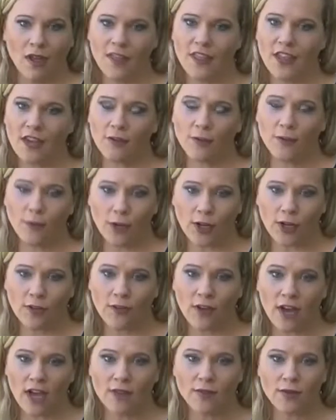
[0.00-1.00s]
That
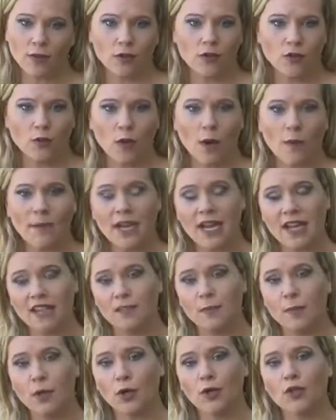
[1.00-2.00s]
45 year old woman
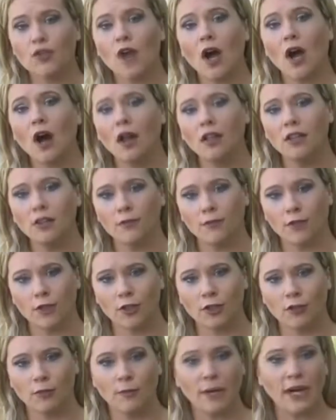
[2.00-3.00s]
has burns all
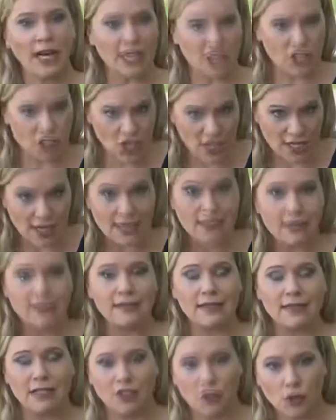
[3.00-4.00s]
over her body. She
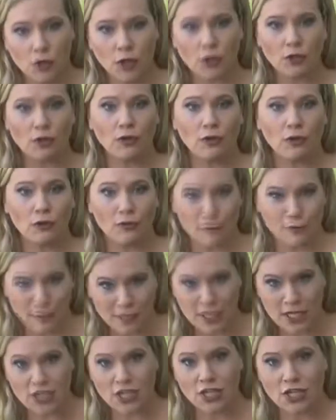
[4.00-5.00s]
is in critical
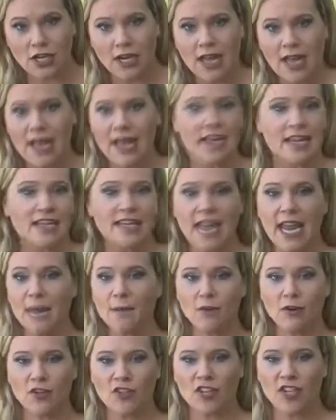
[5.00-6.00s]
condition.
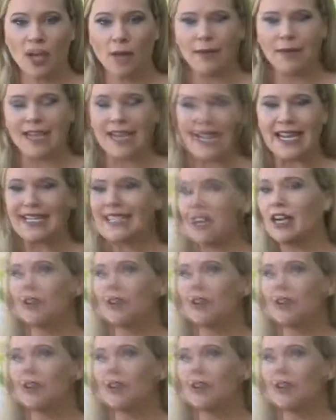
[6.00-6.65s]
Neighbors tell me it